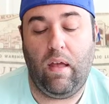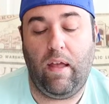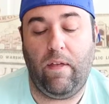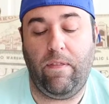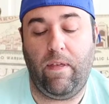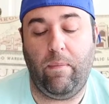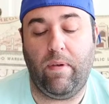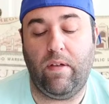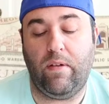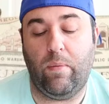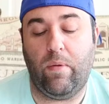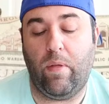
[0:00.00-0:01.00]
And then we
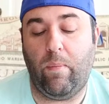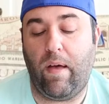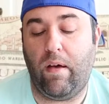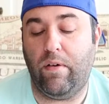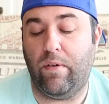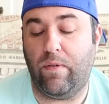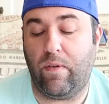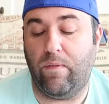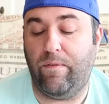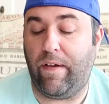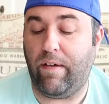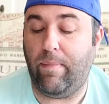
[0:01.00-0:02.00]
cut to where the Wilders are
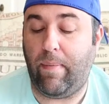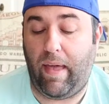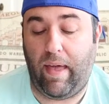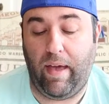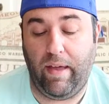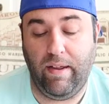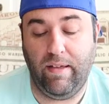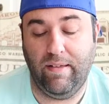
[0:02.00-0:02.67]
very mad,